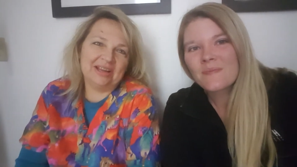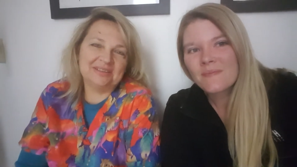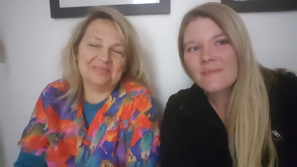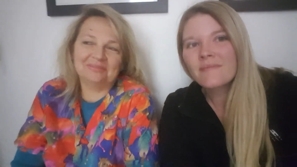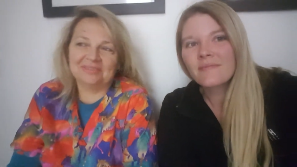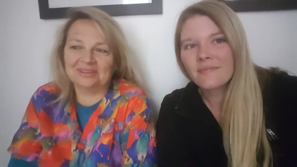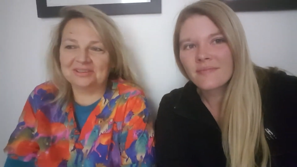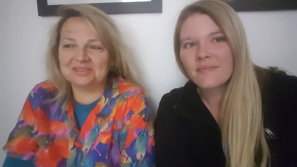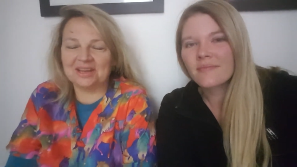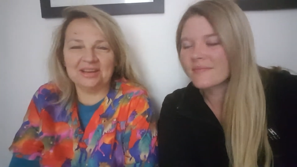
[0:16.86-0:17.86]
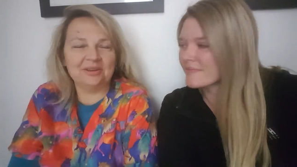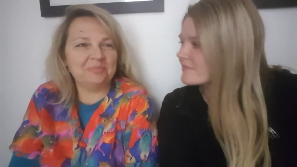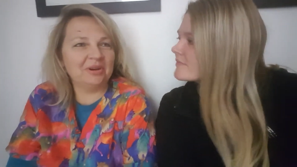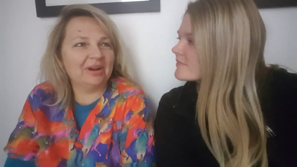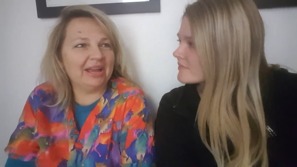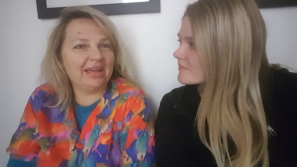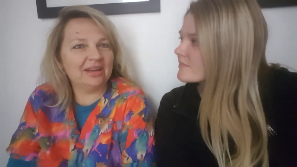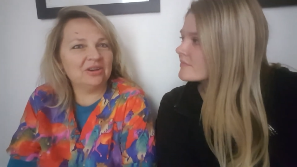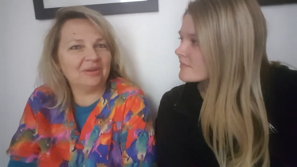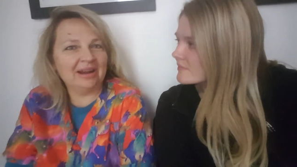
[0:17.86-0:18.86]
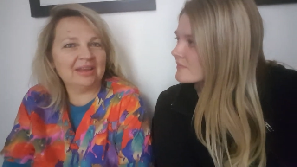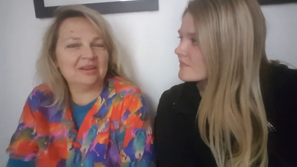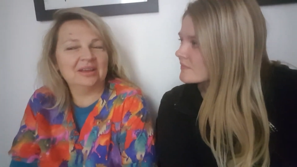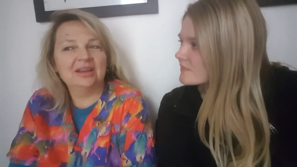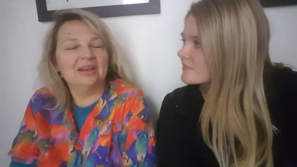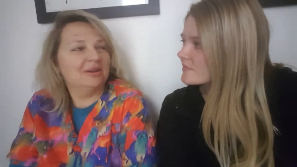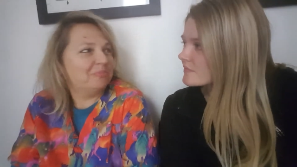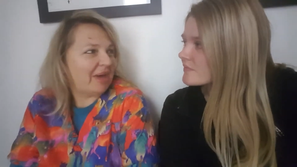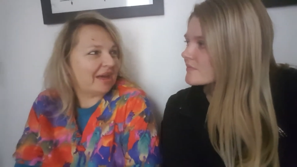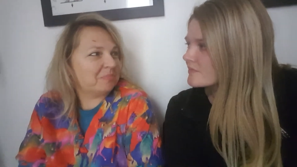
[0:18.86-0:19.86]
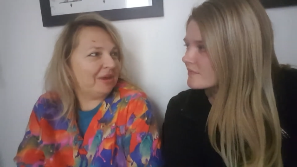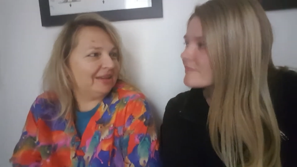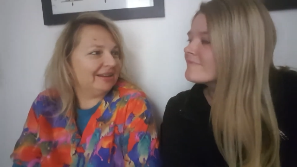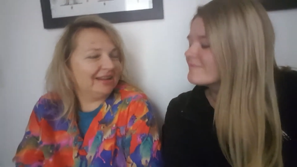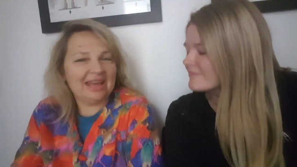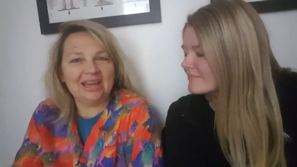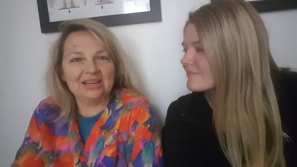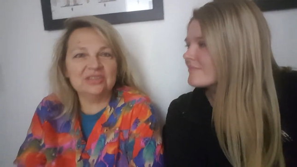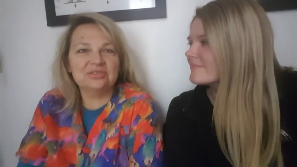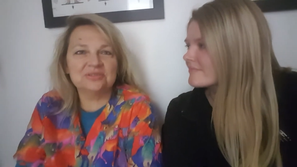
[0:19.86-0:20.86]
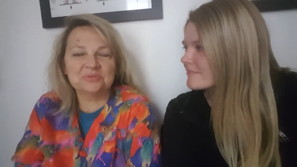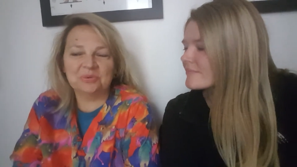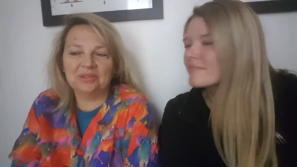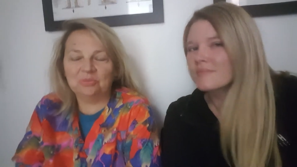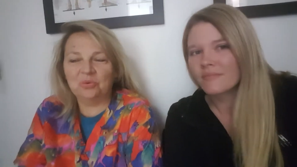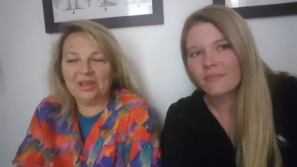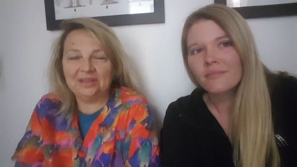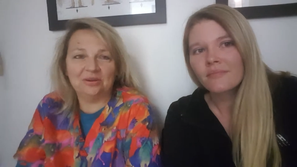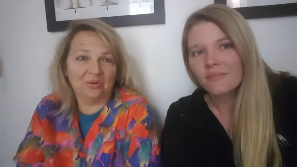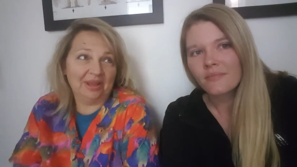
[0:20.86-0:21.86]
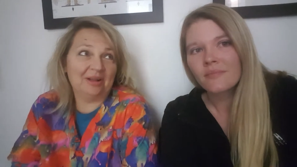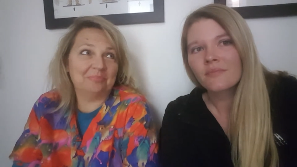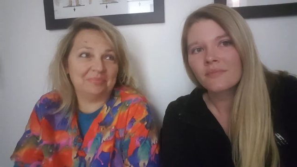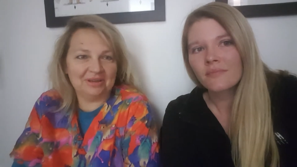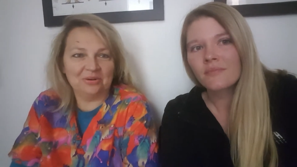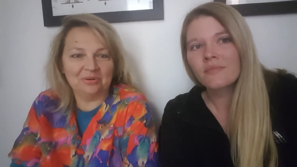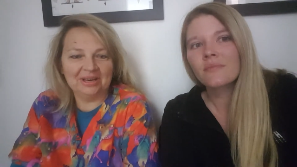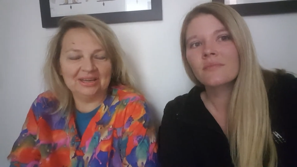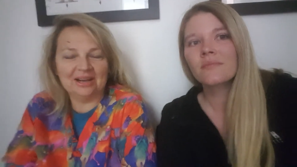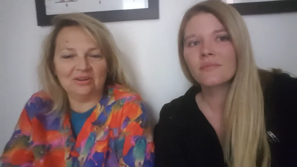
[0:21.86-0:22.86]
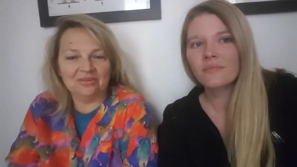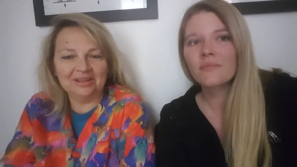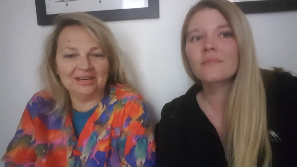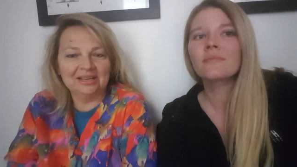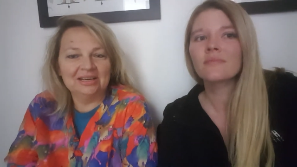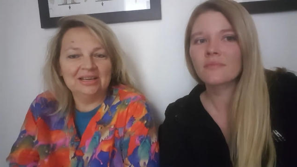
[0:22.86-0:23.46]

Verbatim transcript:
Speaker 1: I signed up here, I had chronic back pain and I had issues with weight going up and going down, and